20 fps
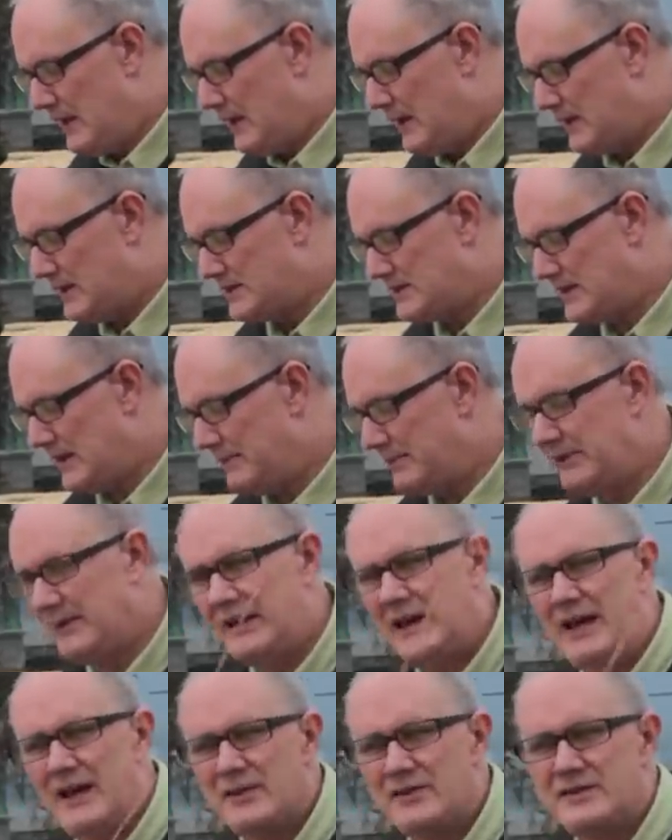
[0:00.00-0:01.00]
Uh,
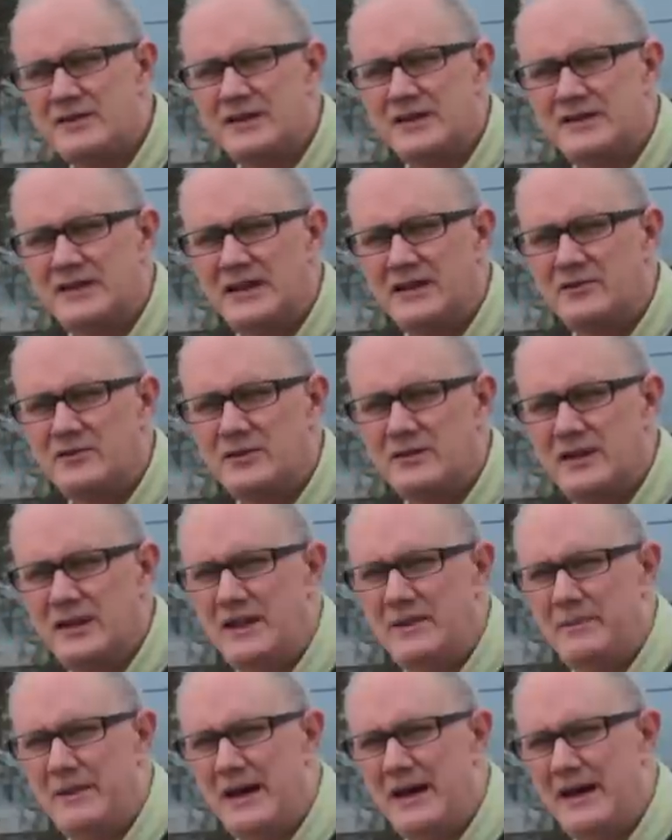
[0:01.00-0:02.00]
something else that's
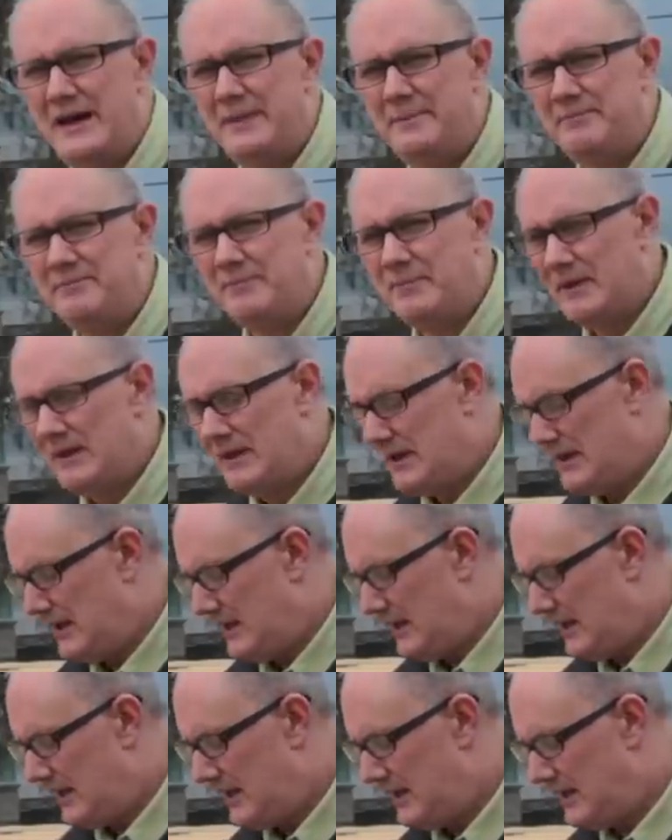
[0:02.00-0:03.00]
interesting about it
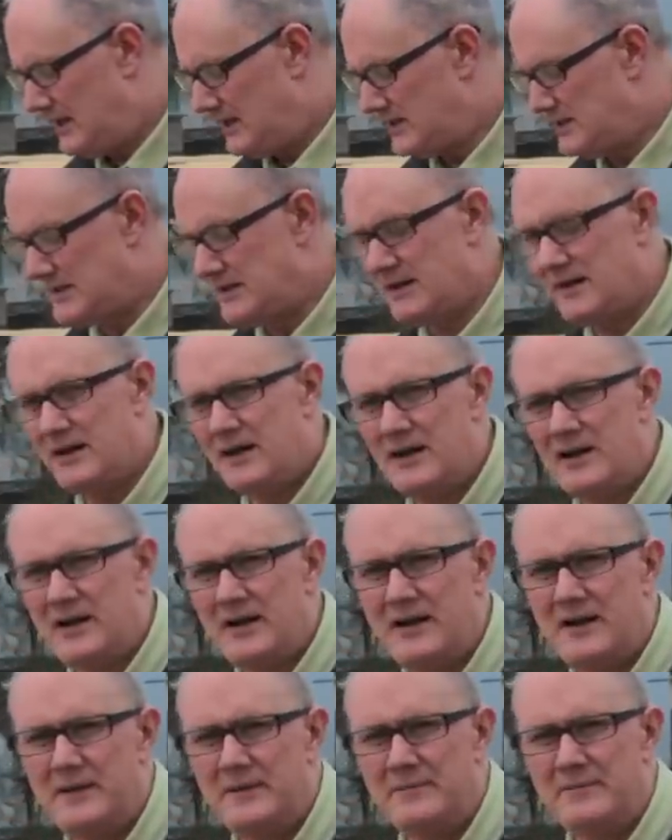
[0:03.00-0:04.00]
is
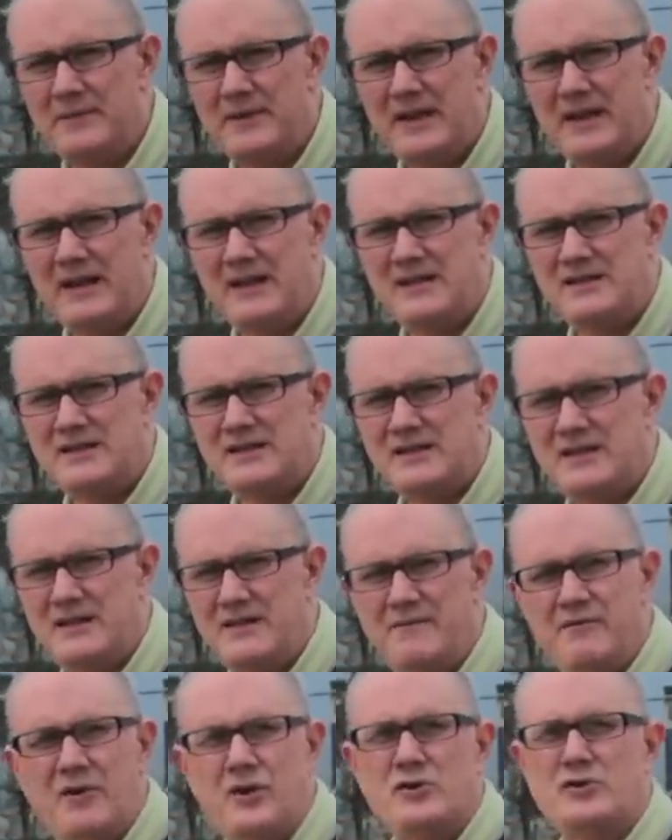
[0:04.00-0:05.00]
uh, that it's
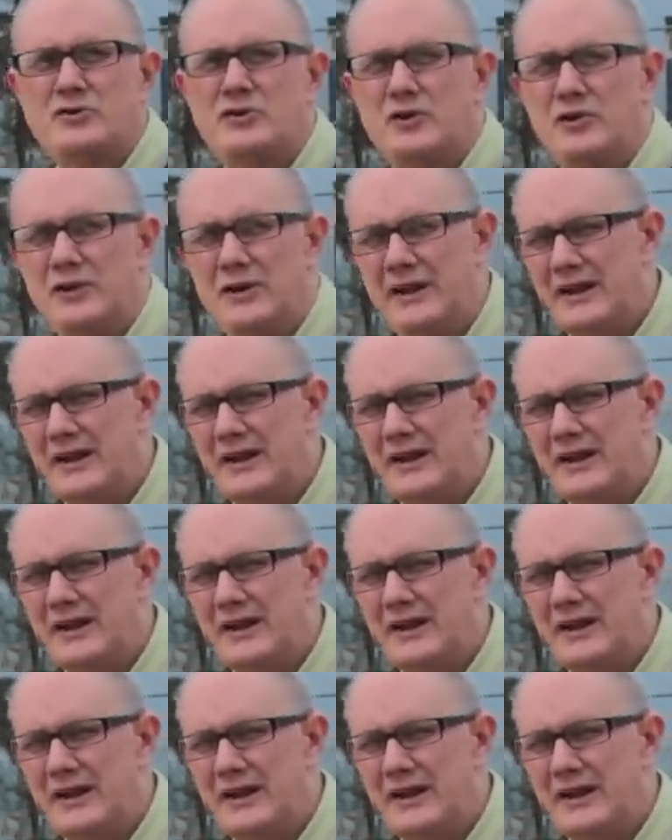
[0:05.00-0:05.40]
uh, versatile.